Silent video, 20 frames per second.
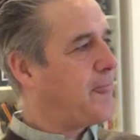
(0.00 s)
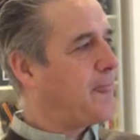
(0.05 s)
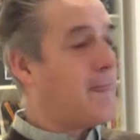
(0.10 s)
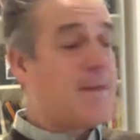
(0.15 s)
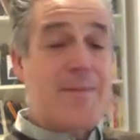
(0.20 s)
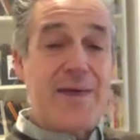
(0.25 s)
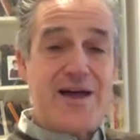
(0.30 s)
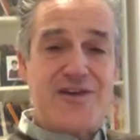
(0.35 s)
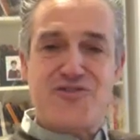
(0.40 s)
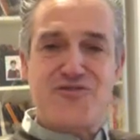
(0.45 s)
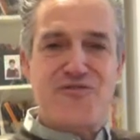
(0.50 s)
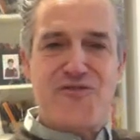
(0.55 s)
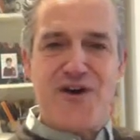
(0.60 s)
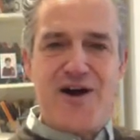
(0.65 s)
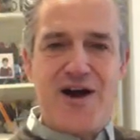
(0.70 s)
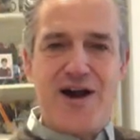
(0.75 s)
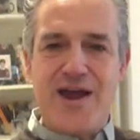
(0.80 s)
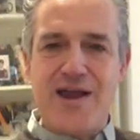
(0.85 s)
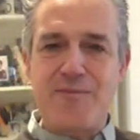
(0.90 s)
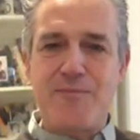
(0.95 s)
But that's
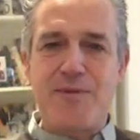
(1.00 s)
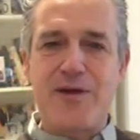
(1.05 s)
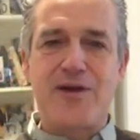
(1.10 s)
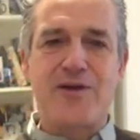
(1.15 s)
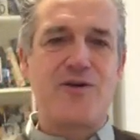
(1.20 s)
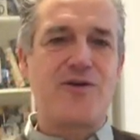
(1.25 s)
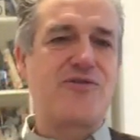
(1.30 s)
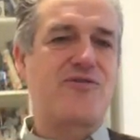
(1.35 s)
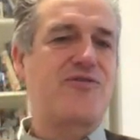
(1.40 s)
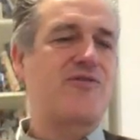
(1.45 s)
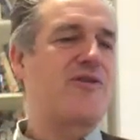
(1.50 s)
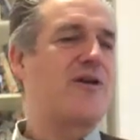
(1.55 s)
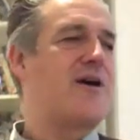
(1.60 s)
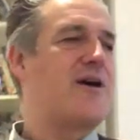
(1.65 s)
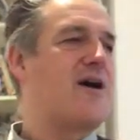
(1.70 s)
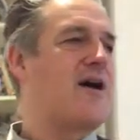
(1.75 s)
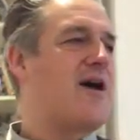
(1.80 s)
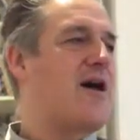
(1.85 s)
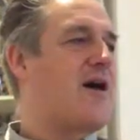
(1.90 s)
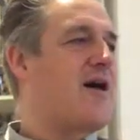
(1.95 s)
fine because
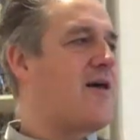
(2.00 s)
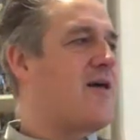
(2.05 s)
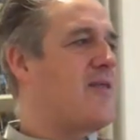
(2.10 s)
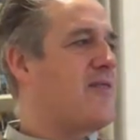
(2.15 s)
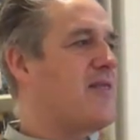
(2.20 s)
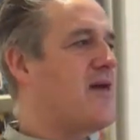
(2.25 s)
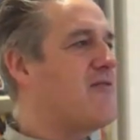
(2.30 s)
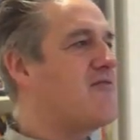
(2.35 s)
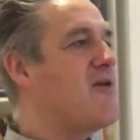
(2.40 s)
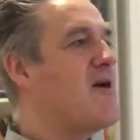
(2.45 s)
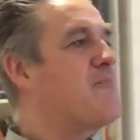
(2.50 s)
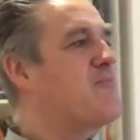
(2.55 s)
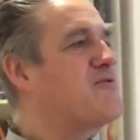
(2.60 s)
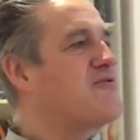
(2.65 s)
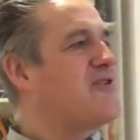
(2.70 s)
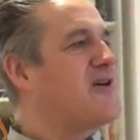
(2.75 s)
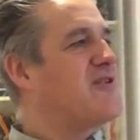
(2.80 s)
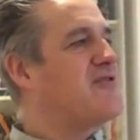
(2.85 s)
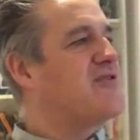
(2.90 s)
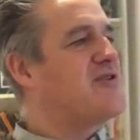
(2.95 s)
they're
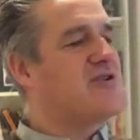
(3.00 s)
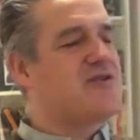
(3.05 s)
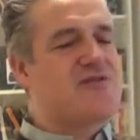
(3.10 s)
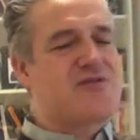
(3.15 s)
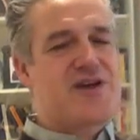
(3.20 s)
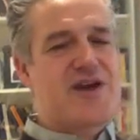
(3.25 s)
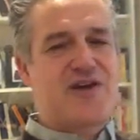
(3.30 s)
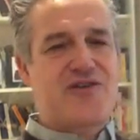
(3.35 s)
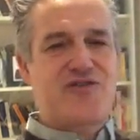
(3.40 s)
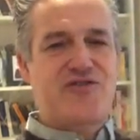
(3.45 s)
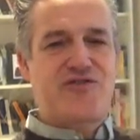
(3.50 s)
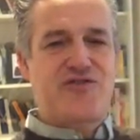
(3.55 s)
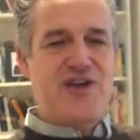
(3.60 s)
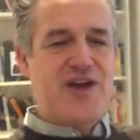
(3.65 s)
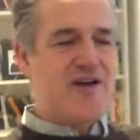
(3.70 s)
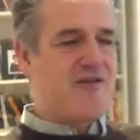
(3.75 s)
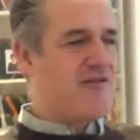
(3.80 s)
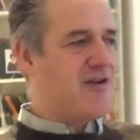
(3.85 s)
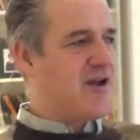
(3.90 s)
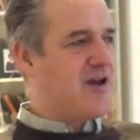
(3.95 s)
representing on the
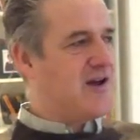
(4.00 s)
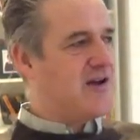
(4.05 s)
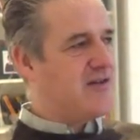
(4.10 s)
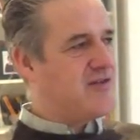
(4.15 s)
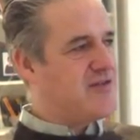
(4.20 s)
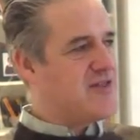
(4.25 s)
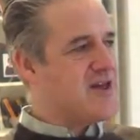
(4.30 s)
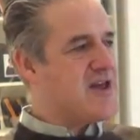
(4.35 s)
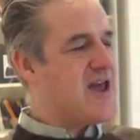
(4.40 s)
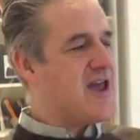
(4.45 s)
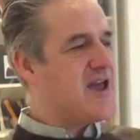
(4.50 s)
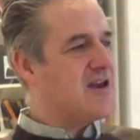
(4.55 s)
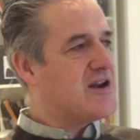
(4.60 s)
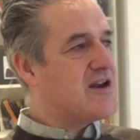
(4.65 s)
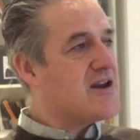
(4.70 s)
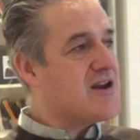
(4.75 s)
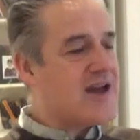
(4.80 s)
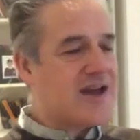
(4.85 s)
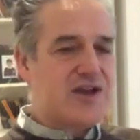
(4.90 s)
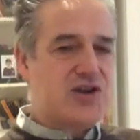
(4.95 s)
exterior the inner
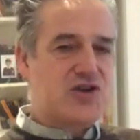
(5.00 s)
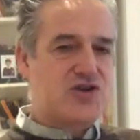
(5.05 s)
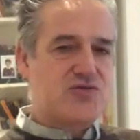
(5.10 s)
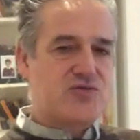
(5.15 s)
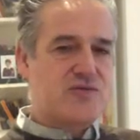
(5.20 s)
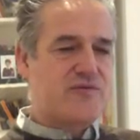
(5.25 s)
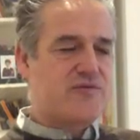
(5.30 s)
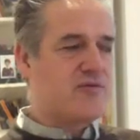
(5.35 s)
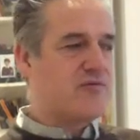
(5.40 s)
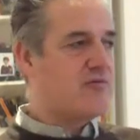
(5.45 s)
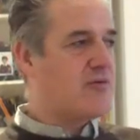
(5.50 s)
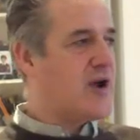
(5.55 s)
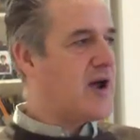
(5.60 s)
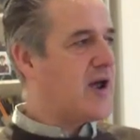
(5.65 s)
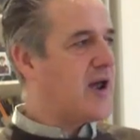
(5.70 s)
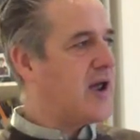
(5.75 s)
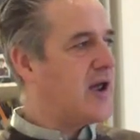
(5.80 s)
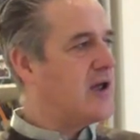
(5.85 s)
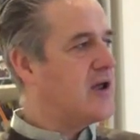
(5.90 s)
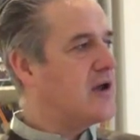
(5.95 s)
nature of the
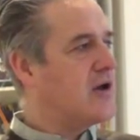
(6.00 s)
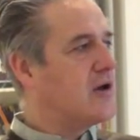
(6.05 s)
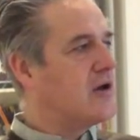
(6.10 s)
ray